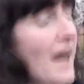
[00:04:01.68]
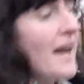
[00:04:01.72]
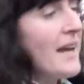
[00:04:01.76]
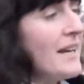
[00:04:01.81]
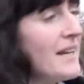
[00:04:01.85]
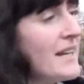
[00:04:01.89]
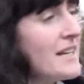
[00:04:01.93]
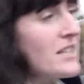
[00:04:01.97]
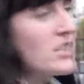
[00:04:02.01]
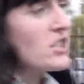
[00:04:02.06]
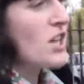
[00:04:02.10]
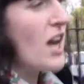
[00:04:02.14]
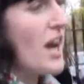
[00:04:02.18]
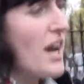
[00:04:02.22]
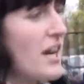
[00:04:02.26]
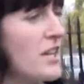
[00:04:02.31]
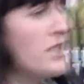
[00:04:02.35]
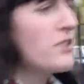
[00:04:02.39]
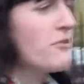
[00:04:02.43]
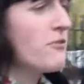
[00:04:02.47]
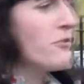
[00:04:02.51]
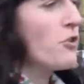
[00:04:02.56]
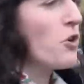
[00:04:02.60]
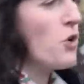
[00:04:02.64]
in
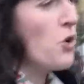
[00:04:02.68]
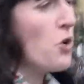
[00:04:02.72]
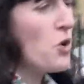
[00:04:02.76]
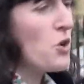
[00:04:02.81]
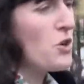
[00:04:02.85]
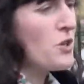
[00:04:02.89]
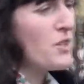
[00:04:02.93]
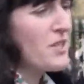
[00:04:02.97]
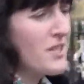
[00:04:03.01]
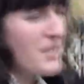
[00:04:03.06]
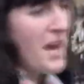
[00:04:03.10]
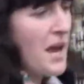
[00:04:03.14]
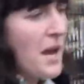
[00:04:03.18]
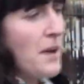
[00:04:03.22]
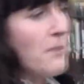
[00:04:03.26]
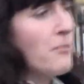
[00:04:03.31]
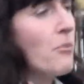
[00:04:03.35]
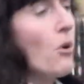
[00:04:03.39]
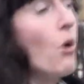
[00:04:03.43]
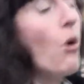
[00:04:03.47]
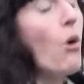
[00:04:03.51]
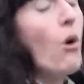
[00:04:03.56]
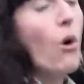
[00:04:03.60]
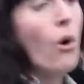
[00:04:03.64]
exchange for, say,
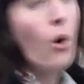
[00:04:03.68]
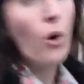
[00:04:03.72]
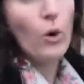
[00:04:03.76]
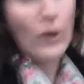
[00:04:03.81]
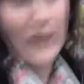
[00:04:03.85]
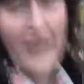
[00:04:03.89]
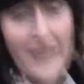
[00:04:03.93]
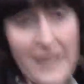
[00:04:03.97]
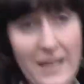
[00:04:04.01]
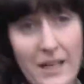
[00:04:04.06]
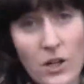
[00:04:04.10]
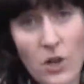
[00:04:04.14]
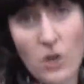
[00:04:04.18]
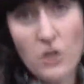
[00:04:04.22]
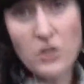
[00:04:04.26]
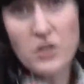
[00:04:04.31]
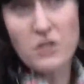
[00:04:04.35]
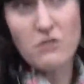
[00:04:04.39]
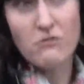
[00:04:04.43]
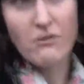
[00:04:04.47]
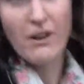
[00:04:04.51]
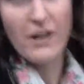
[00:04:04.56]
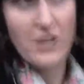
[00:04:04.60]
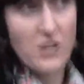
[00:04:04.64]
more organic
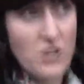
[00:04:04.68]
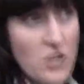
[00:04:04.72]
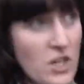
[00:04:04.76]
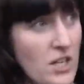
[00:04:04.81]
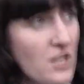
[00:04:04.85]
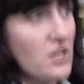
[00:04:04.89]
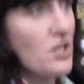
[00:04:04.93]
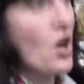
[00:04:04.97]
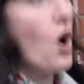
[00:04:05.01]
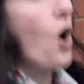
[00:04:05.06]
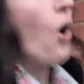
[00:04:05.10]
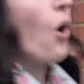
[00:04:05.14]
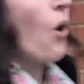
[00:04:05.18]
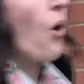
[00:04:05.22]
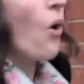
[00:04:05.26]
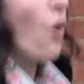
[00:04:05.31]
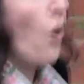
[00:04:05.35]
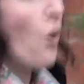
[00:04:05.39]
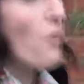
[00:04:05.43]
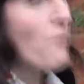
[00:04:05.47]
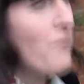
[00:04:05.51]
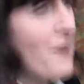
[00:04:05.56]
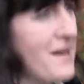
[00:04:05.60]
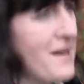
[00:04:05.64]
cotton ranges or